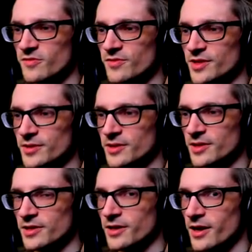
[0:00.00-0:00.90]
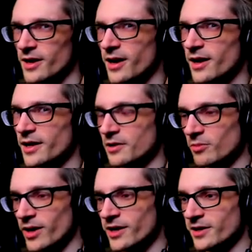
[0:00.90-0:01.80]
of the high
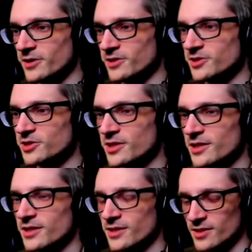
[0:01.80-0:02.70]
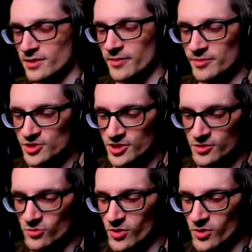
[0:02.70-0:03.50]
range. Gee